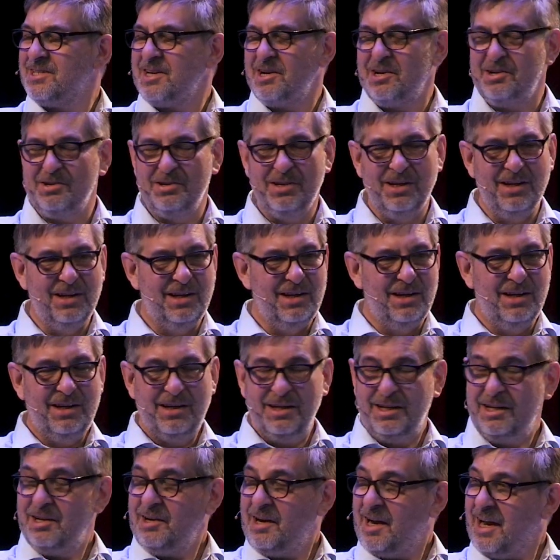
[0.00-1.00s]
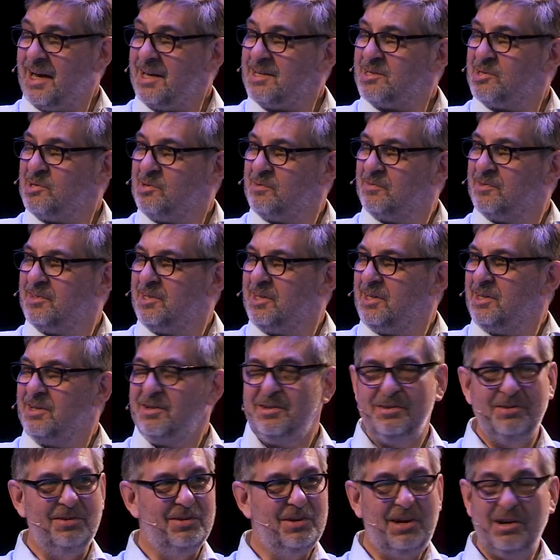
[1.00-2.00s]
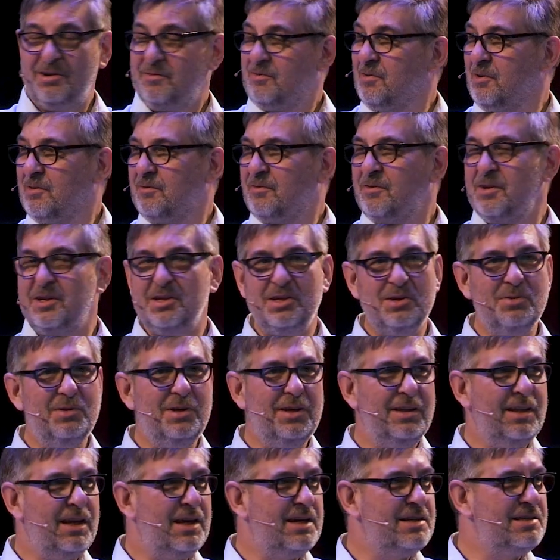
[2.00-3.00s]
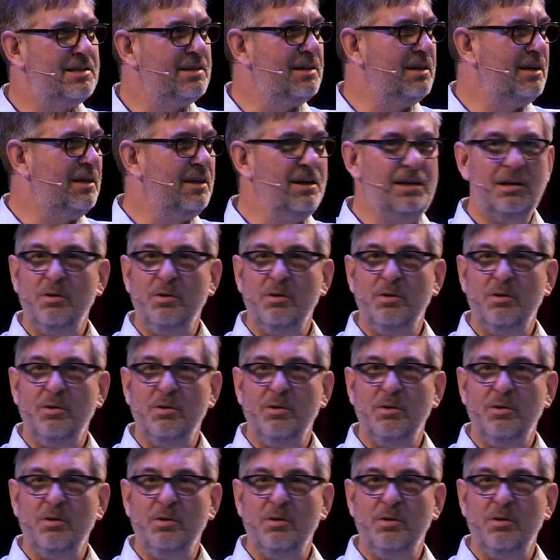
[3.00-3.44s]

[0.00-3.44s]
So, you know, hats off to you for doing this.